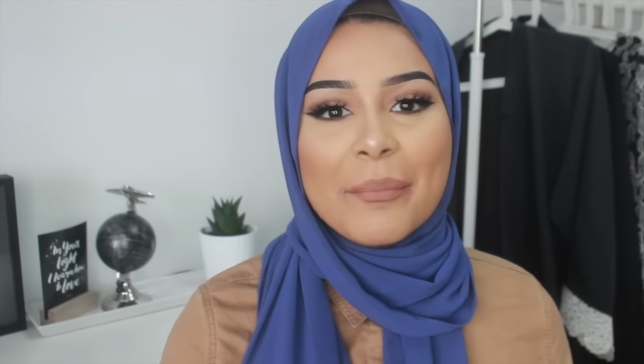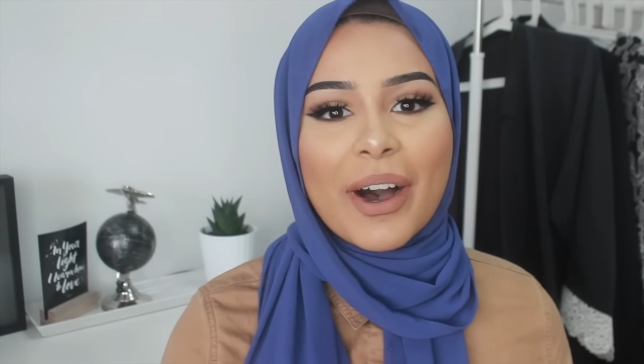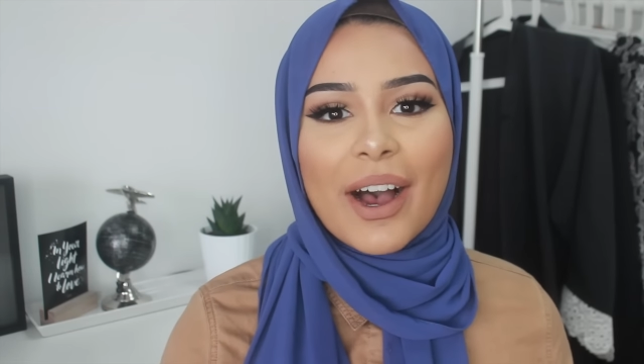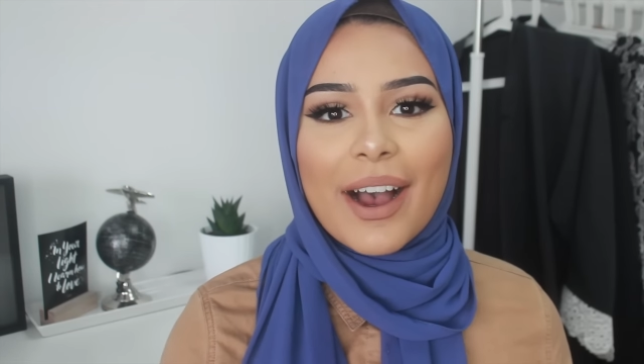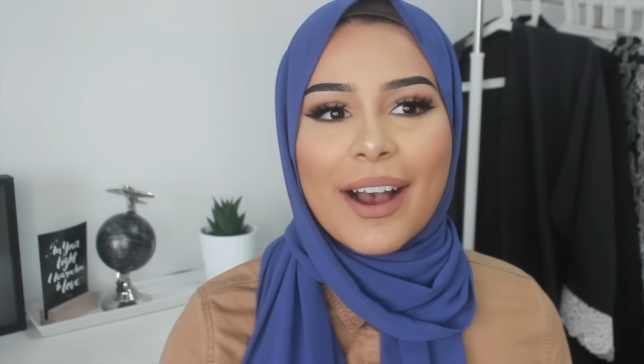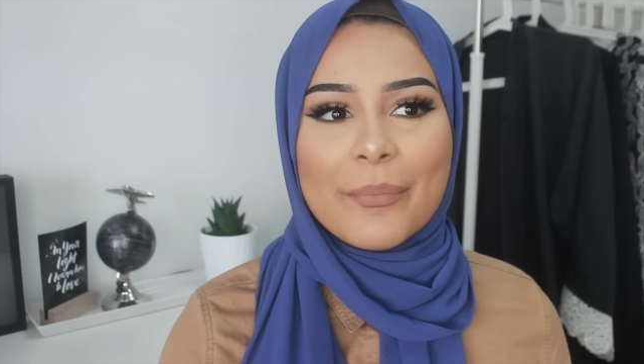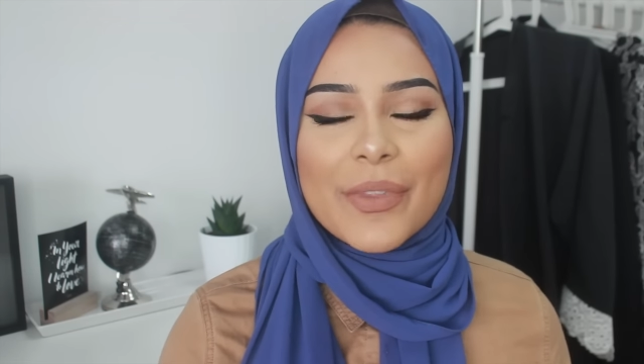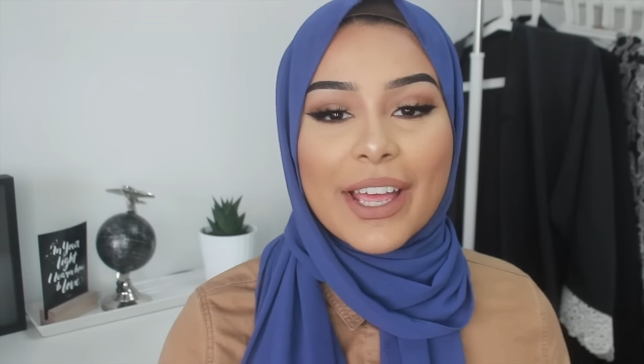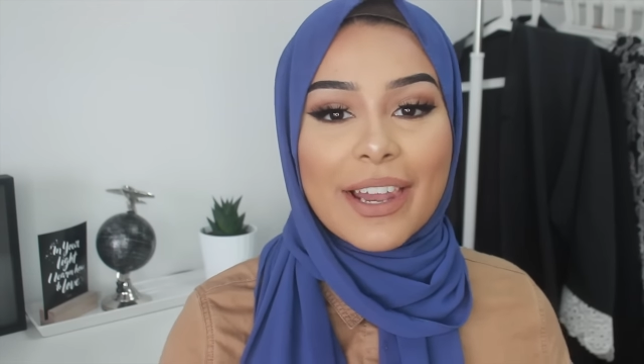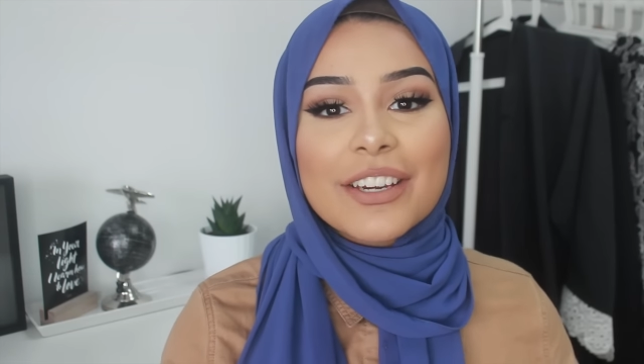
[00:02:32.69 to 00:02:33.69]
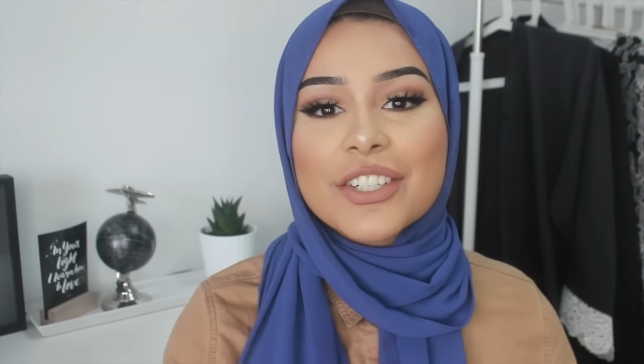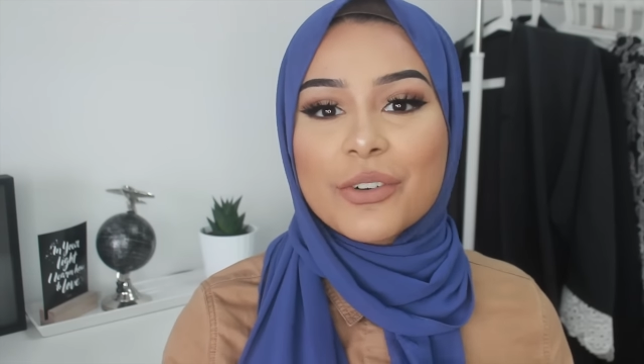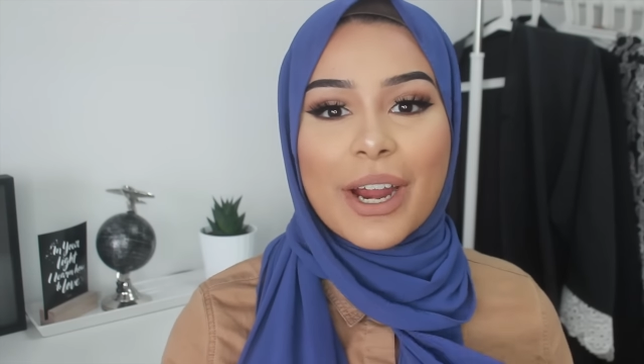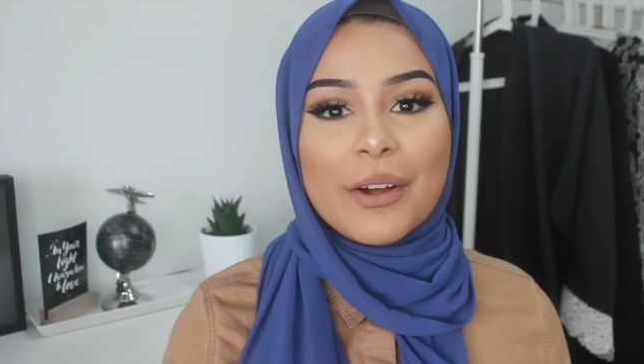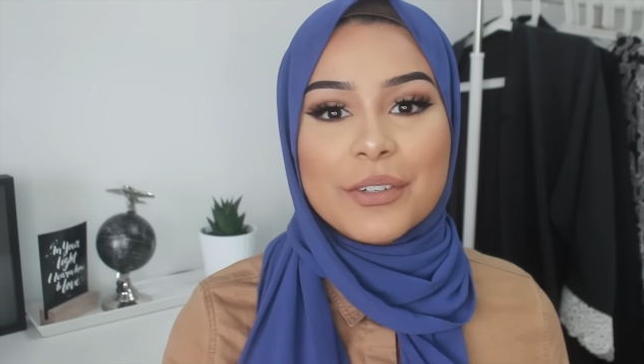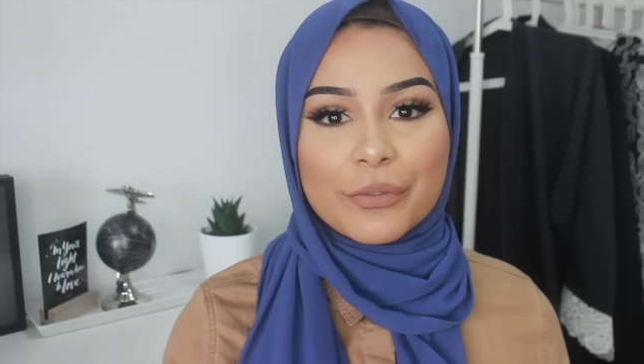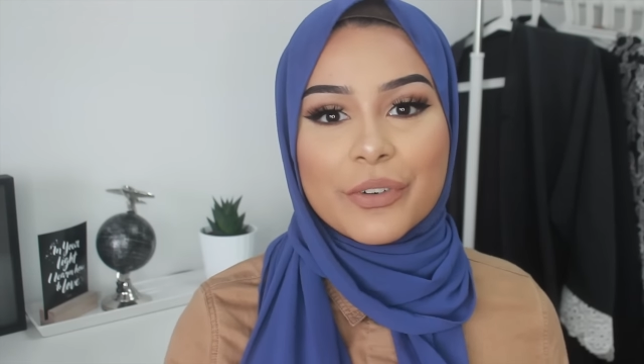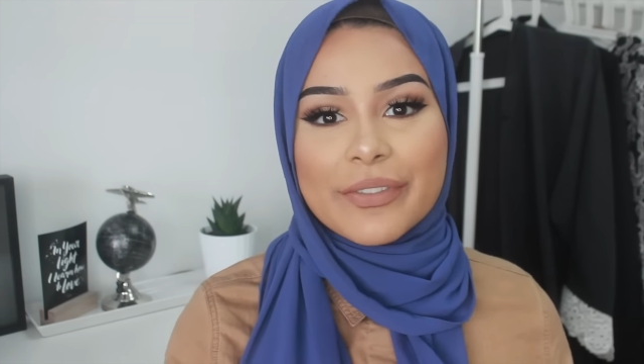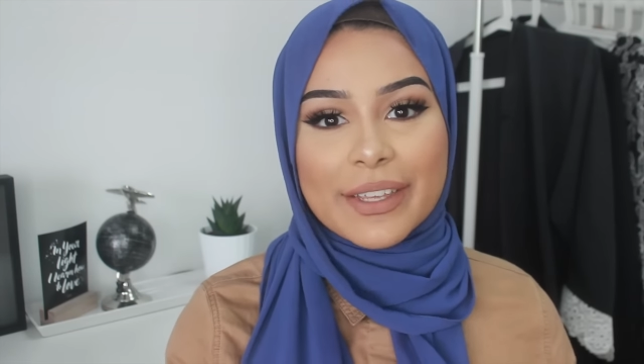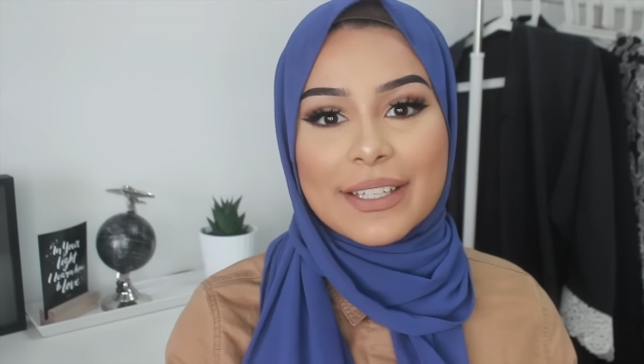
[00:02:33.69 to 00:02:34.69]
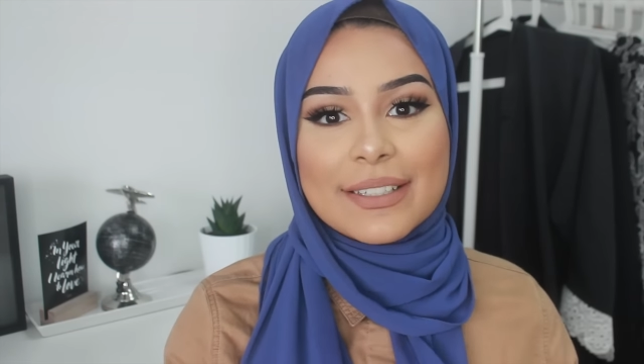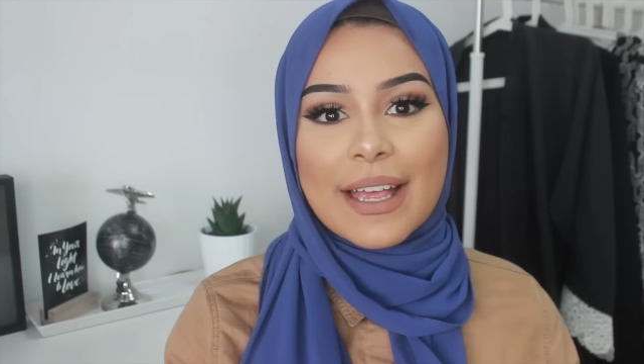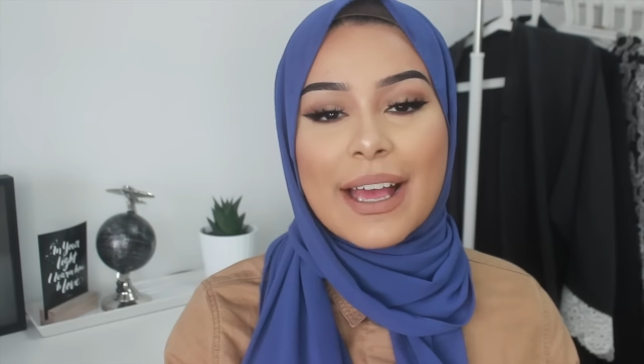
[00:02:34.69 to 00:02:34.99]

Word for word: but I like to try out different things,